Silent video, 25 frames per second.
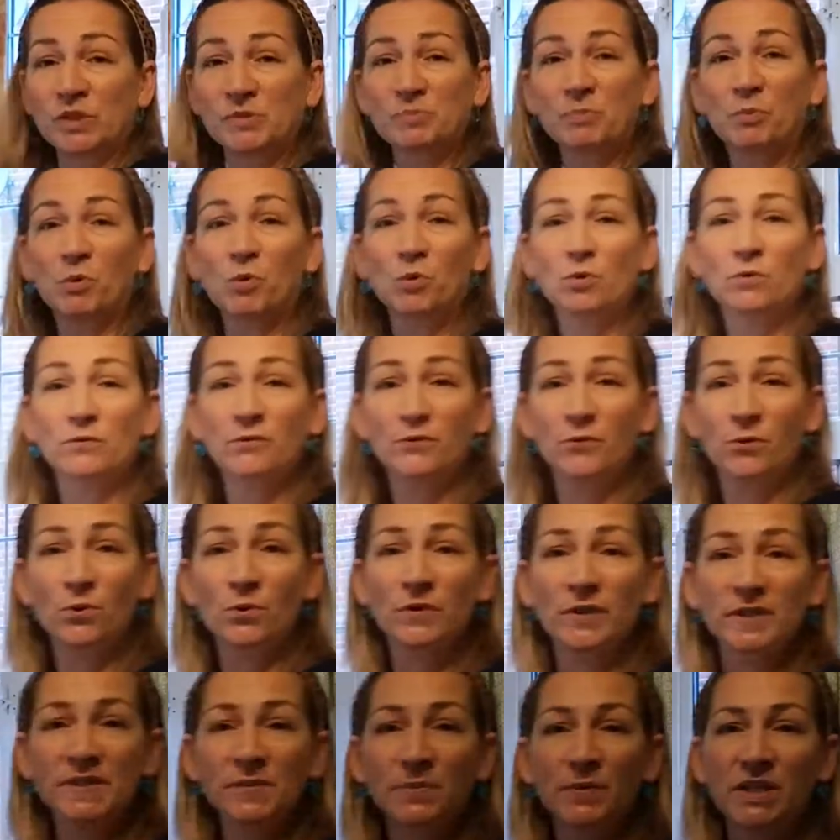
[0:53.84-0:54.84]
bought for
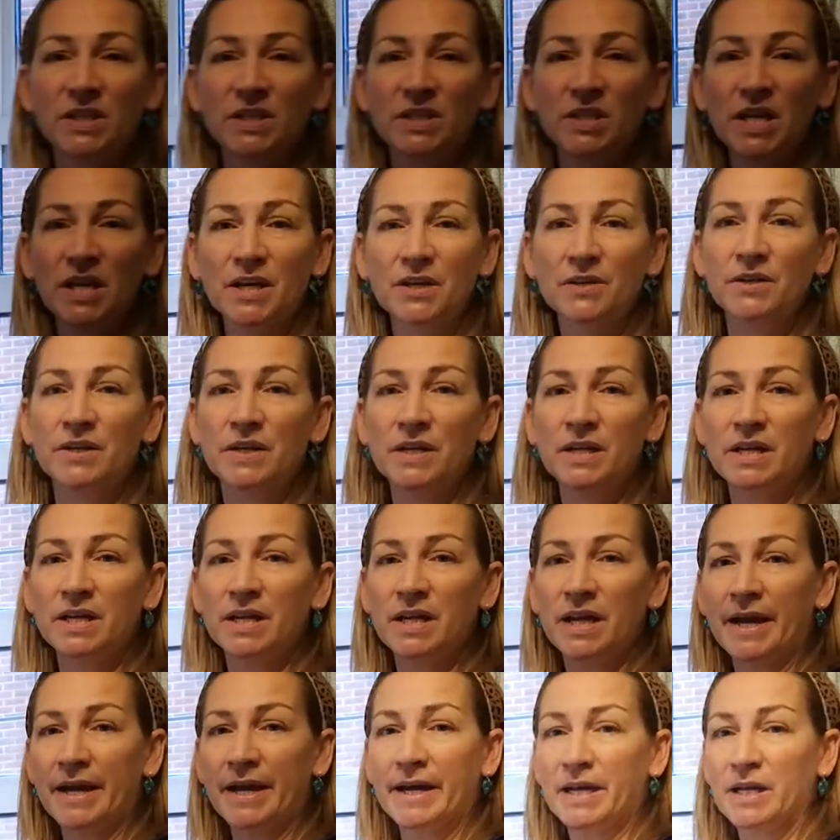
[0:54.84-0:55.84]
this window.
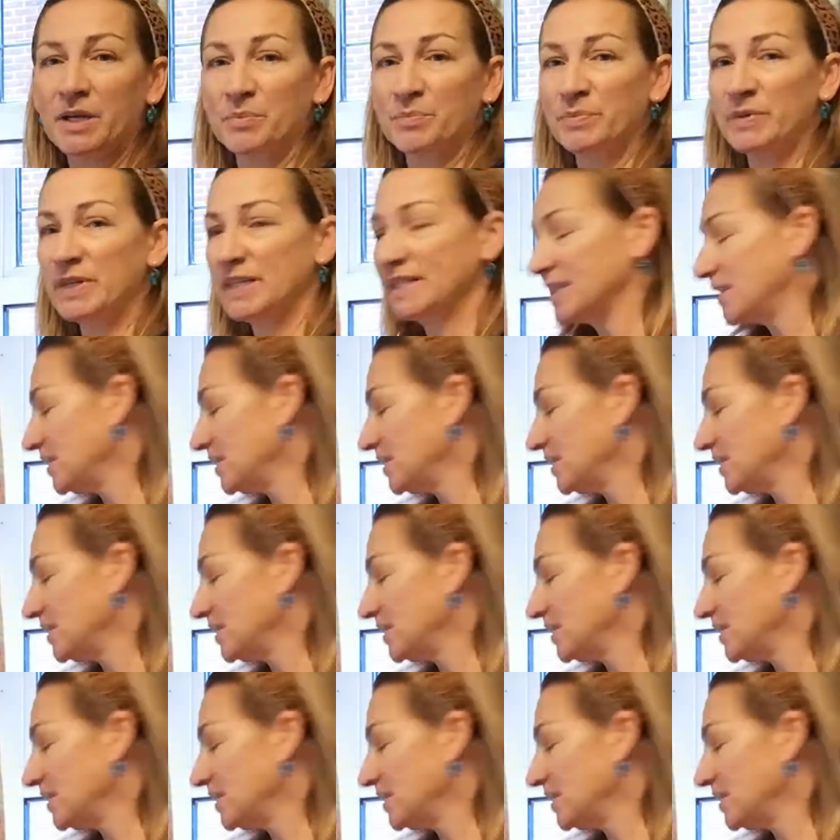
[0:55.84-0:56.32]
But as you